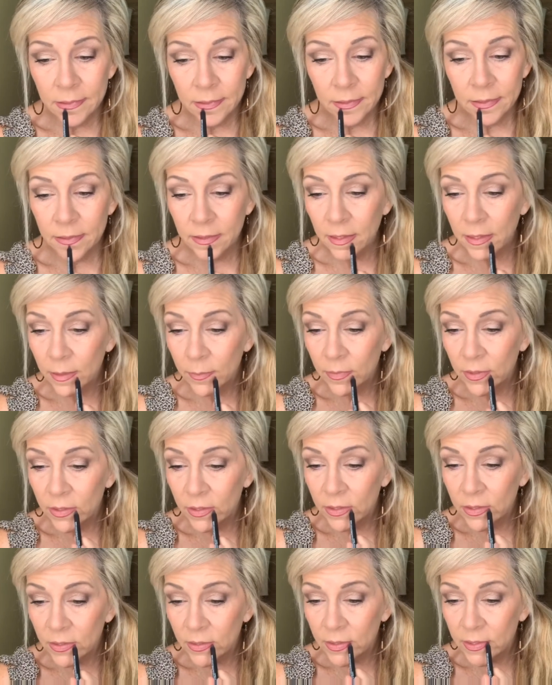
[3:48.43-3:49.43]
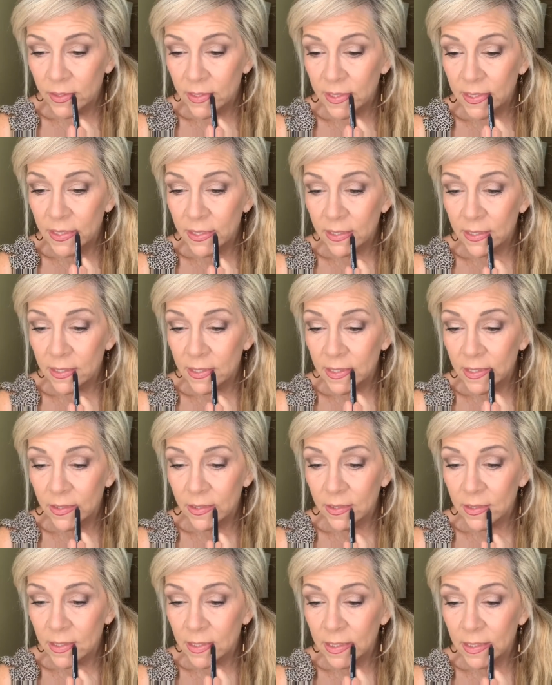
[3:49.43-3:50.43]
that I'm going to show you the technique on the
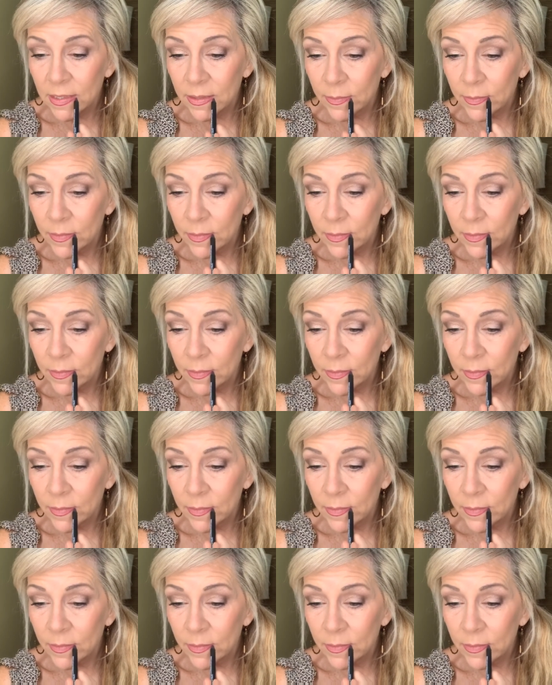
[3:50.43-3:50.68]
top.